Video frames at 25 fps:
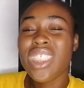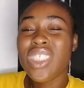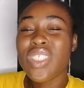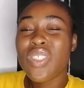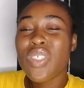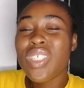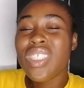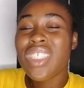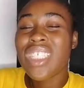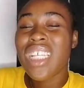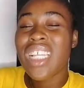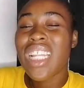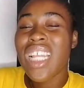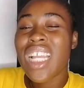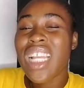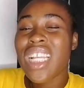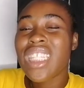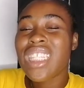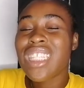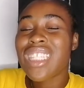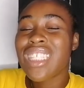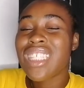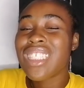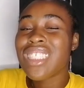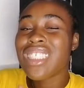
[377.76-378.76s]
Those are
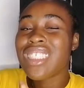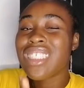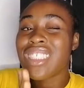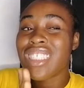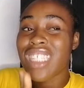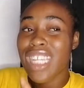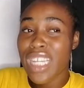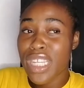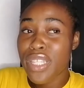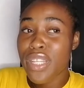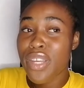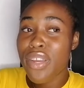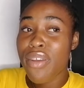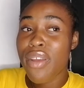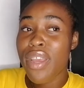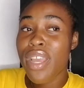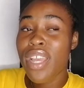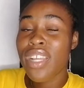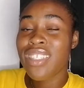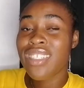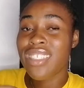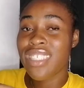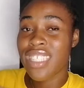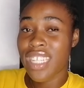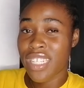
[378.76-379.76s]
like the
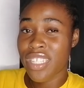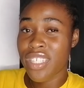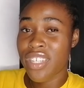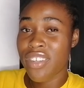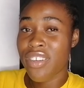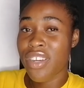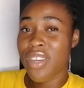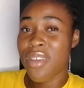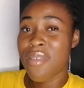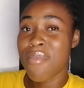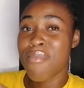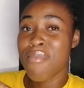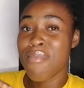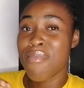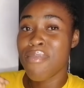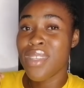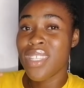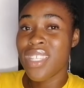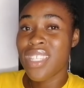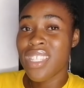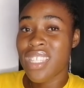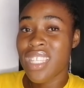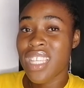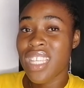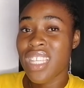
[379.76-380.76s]
general
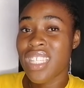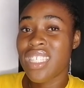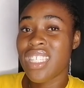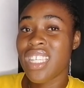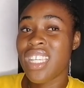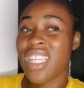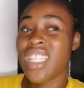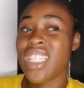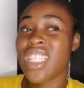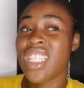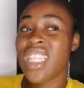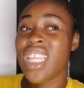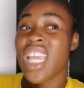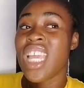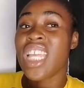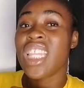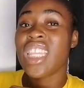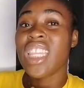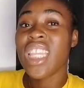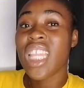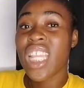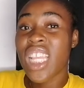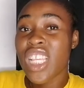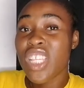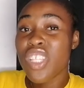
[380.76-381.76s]
mistakes and
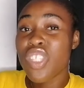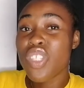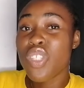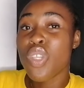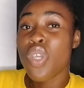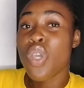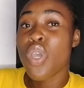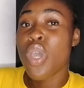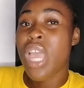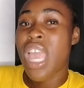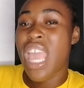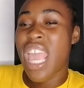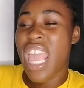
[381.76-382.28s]
things